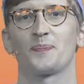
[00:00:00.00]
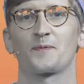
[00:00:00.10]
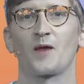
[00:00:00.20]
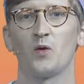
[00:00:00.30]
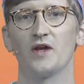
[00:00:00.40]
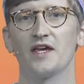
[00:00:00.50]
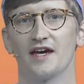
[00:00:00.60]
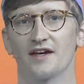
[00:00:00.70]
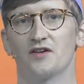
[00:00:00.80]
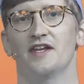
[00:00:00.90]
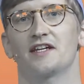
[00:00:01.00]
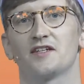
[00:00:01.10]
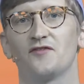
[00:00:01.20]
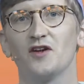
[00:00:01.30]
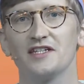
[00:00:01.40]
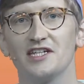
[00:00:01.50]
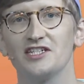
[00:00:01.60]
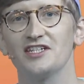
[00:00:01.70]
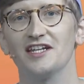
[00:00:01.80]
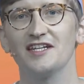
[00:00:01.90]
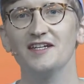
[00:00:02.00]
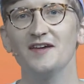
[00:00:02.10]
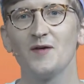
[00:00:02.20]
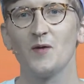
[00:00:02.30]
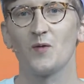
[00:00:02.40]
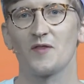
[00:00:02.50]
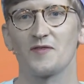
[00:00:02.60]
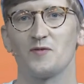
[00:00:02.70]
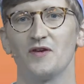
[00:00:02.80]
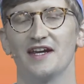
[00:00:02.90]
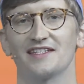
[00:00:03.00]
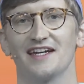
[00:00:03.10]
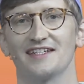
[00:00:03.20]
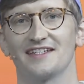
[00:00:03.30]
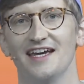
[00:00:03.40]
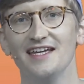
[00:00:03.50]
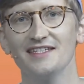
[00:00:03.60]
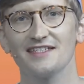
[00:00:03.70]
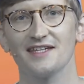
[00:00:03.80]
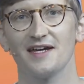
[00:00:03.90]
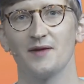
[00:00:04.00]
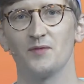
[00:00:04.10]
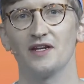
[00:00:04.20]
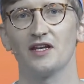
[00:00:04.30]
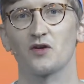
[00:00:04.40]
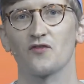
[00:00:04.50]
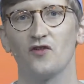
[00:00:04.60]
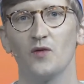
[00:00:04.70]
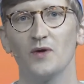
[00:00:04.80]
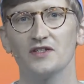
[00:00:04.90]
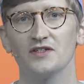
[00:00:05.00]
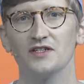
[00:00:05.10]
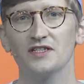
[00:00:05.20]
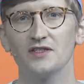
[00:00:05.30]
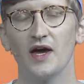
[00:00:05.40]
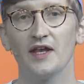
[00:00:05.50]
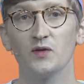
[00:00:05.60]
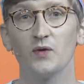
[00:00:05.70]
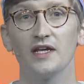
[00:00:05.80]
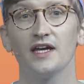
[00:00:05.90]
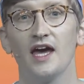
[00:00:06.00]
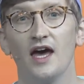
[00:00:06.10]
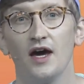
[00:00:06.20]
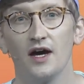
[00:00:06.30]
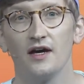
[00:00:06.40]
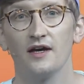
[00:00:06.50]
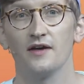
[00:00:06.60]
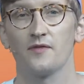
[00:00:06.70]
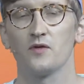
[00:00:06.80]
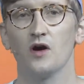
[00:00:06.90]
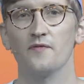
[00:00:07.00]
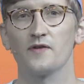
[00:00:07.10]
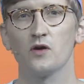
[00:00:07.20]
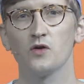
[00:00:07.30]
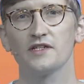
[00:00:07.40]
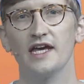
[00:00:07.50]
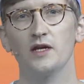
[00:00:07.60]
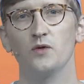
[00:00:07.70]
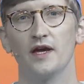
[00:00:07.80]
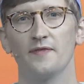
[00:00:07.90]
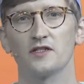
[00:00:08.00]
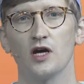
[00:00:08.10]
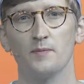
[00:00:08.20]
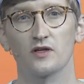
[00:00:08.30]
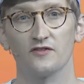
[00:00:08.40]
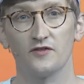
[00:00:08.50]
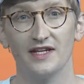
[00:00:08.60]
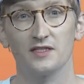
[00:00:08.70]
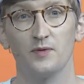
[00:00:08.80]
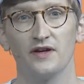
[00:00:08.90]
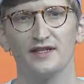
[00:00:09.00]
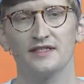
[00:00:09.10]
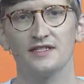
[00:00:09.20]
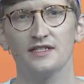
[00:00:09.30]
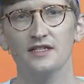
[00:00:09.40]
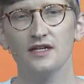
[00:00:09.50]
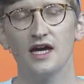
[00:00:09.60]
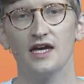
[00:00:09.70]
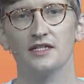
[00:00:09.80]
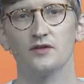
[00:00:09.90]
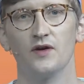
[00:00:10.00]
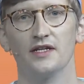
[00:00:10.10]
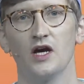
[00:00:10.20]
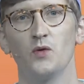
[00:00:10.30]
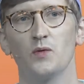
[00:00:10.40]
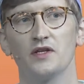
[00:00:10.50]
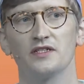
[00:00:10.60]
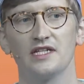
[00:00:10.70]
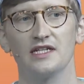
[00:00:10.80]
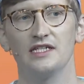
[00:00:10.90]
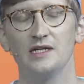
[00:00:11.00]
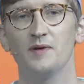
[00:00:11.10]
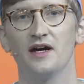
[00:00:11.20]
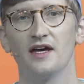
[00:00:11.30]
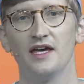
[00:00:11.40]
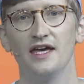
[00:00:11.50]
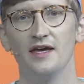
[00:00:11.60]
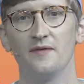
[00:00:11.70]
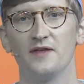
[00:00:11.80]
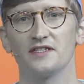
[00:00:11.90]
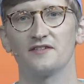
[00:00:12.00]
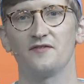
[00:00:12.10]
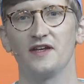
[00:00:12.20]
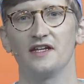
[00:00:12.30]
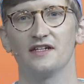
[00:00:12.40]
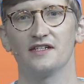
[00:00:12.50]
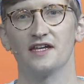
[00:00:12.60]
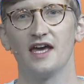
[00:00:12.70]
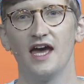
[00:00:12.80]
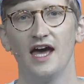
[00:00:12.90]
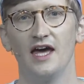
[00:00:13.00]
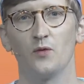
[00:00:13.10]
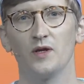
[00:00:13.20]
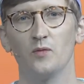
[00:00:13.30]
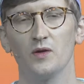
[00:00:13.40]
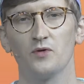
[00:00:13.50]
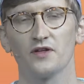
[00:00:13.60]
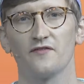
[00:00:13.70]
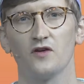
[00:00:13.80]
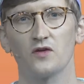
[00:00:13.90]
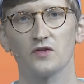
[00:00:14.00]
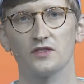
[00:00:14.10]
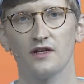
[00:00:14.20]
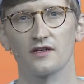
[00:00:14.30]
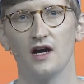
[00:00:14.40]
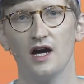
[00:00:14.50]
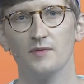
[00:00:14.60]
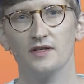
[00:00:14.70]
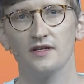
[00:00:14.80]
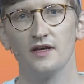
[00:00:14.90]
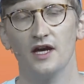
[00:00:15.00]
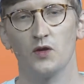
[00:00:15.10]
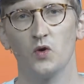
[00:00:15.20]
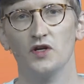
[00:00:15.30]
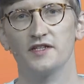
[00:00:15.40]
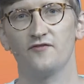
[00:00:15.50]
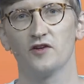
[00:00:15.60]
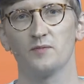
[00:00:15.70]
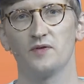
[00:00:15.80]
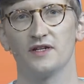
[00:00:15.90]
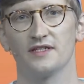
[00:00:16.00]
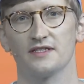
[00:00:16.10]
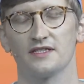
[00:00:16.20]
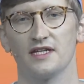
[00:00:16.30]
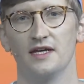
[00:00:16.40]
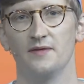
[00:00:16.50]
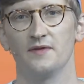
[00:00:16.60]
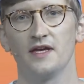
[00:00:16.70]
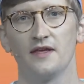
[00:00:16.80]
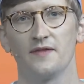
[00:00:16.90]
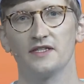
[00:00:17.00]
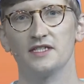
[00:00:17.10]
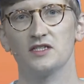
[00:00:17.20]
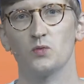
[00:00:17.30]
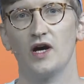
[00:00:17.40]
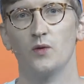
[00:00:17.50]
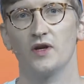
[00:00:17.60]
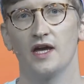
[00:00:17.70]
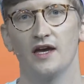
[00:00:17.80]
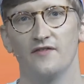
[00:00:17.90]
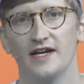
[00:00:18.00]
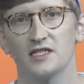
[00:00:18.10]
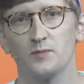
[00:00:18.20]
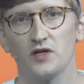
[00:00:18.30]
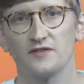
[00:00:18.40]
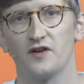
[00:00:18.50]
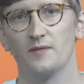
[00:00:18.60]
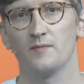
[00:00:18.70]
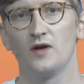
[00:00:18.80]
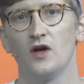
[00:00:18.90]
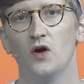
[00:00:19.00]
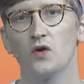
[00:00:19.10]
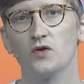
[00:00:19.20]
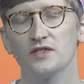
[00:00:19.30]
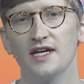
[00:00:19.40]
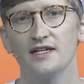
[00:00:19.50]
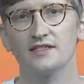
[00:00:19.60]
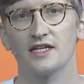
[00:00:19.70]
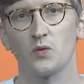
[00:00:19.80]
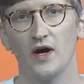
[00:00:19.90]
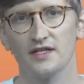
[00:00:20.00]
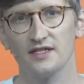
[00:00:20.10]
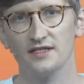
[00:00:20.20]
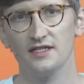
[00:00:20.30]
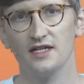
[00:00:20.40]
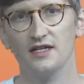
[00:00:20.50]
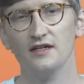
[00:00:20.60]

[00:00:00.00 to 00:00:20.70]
We are connected fully digitally with 3 exciting guests. I'm really looking forward to it. And we, throughout the whole day, we had the topic of transparency. And right now we want to dig deeper in this field. And we will put a focus on carbon and water footprints. And this is why we have experts from OEKOTEX and Quantis here.